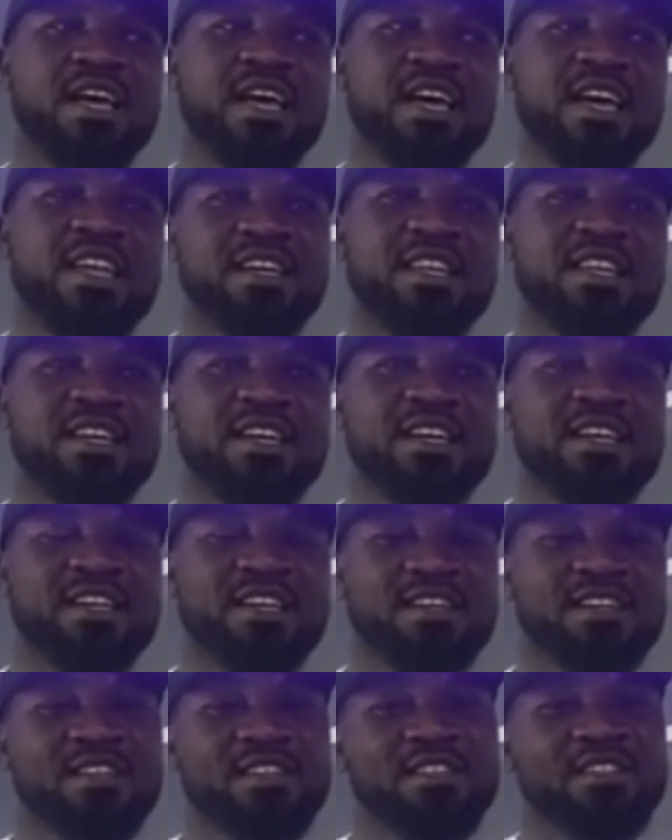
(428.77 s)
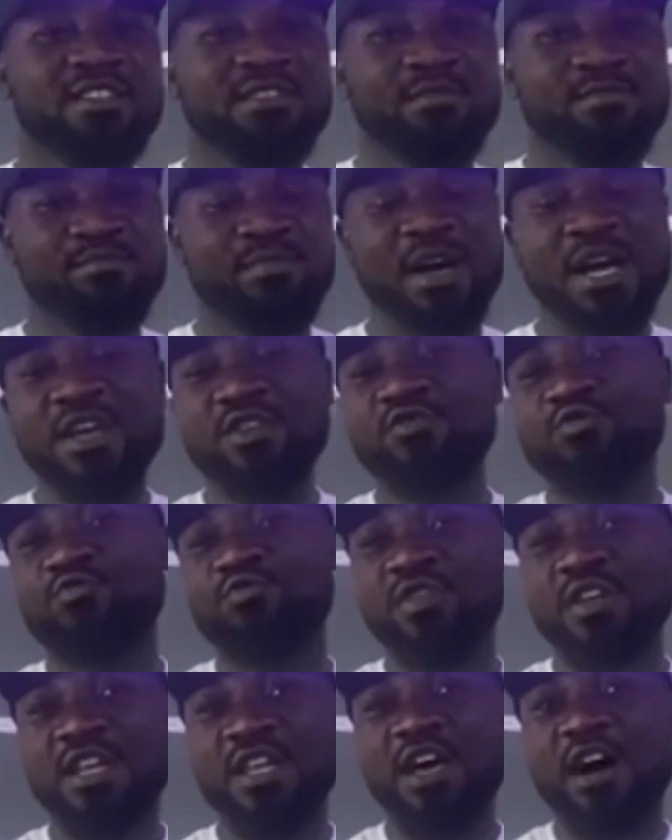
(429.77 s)
And mind you,
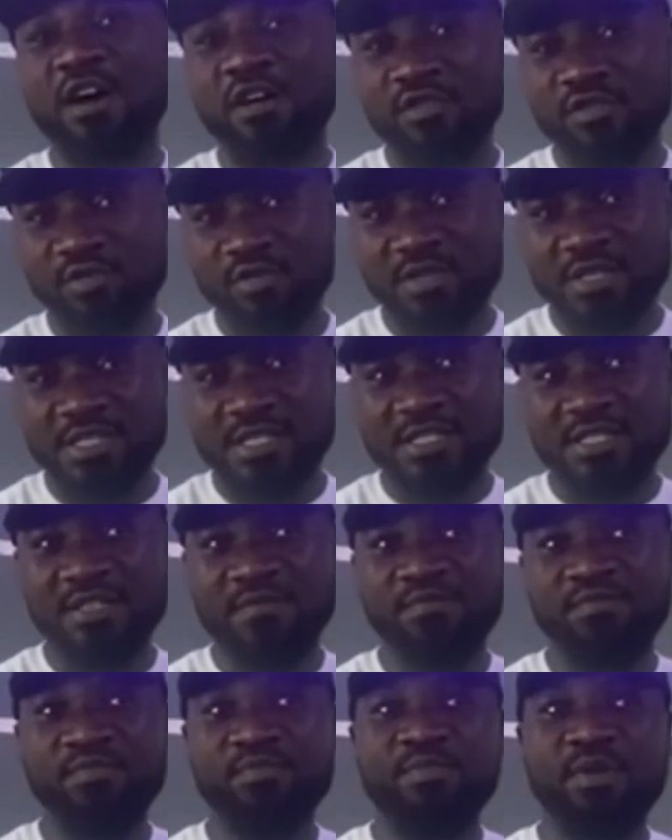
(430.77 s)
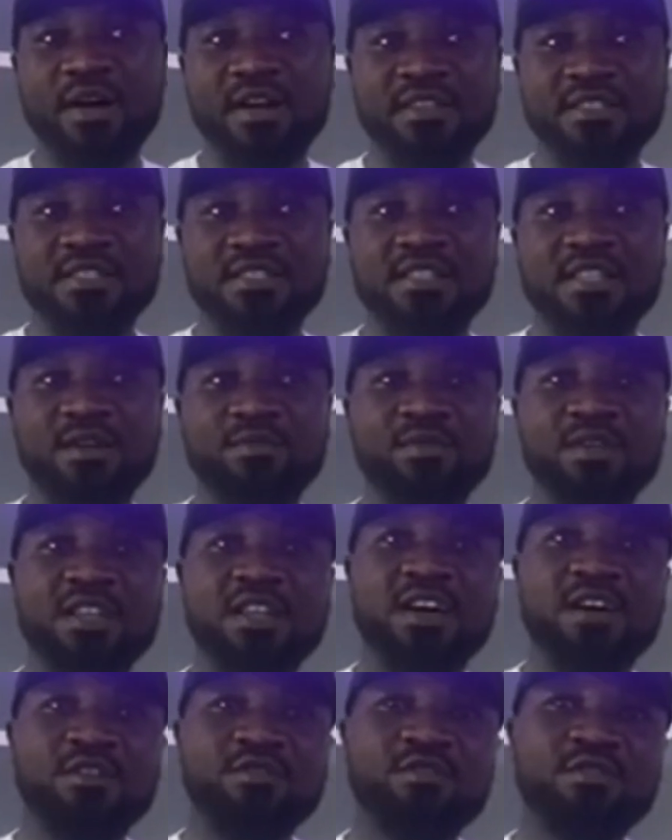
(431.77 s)
in adults, paracetamol, in
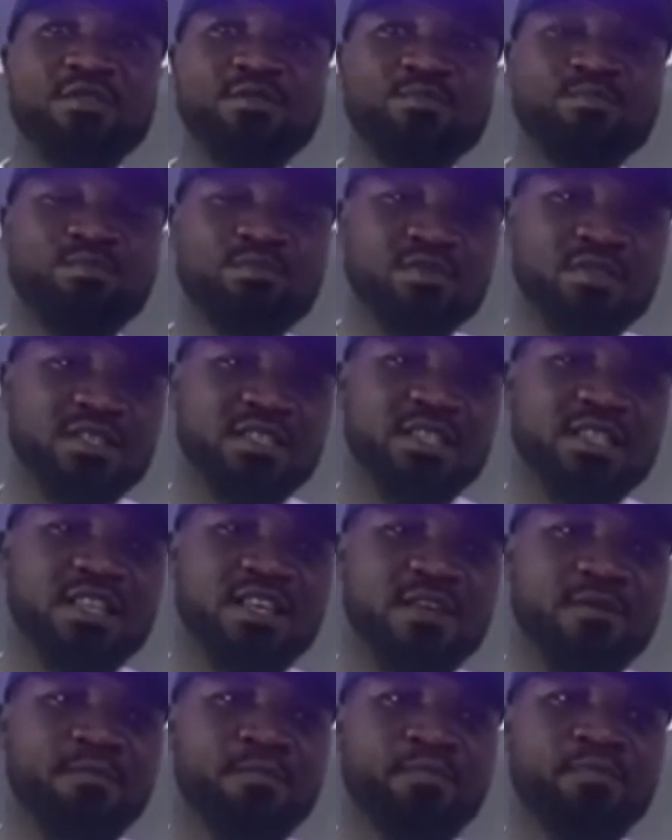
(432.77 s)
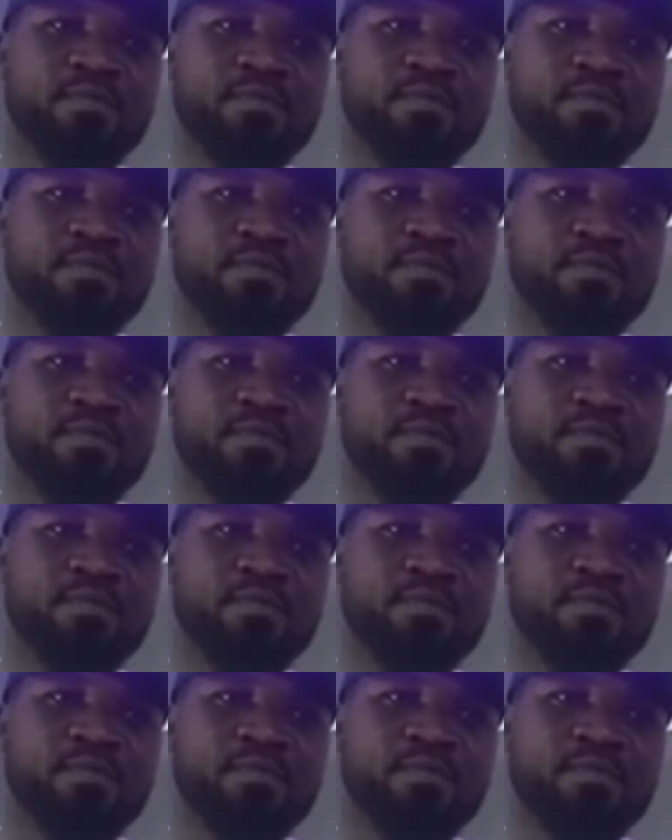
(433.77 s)
adults mostly,